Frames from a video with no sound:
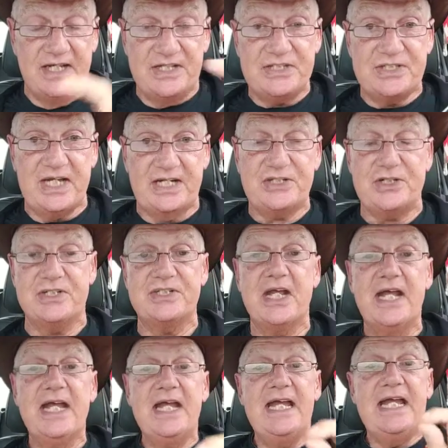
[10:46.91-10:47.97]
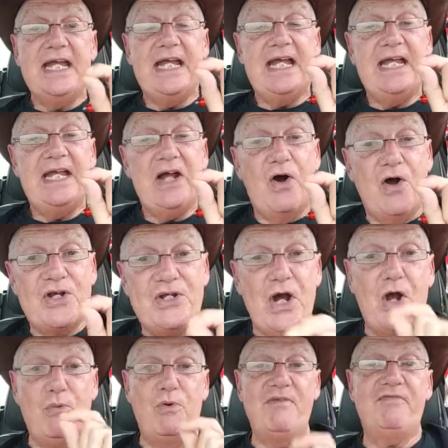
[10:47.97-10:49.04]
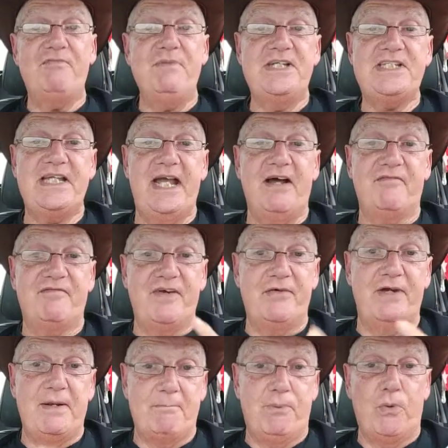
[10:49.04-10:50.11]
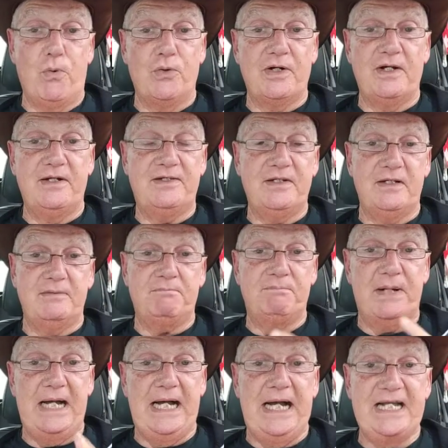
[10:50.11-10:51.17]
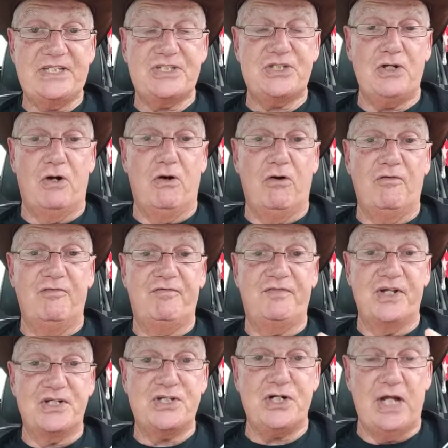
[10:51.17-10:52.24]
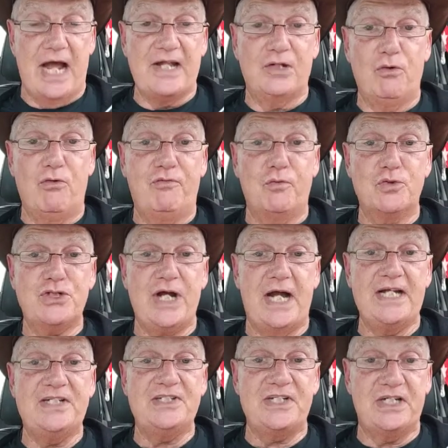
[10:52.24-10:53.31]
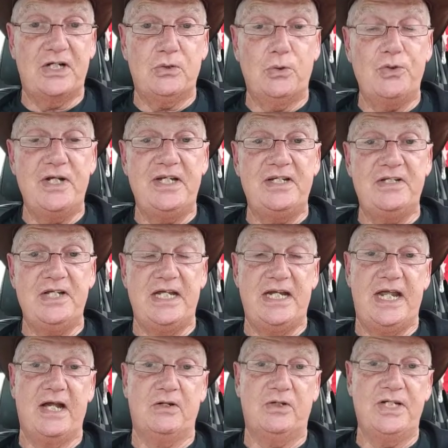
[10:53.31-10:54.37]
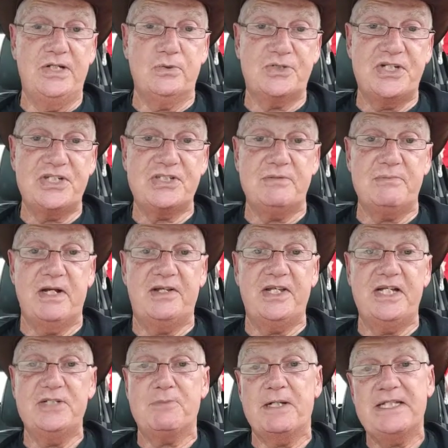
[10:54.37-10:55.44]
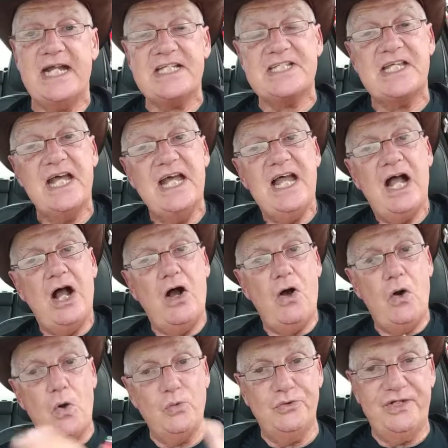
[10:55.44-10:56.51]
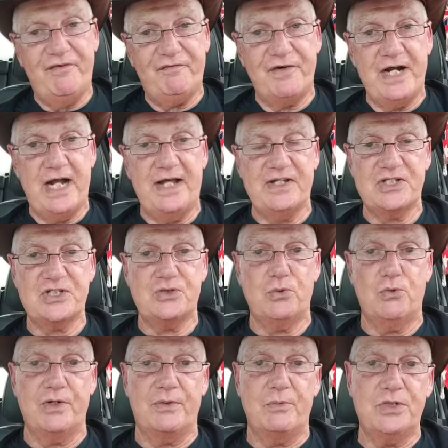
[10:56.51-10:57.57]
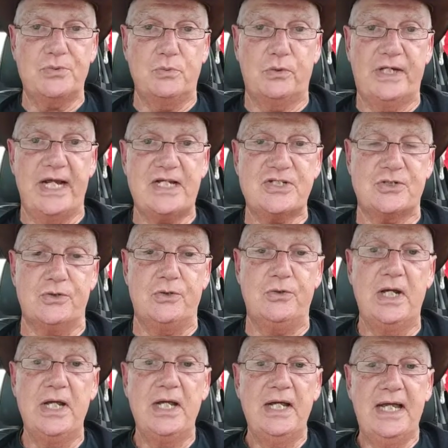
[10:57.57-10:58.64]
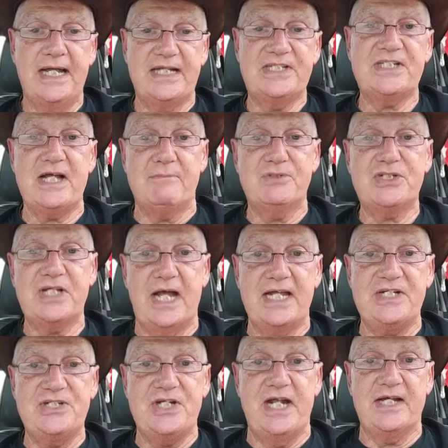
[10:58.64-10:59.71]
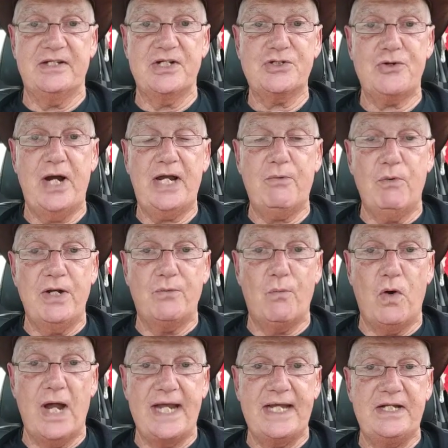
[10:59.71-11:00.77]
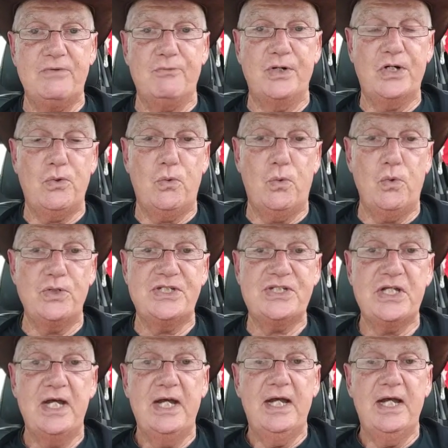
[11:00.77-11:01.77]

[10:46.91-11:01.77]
sections. I know we've missed out very important parts of the unlawful changes, including in our legal system and things, but that's a whole different other story, which we'll get to at some stage down the track when Wayne records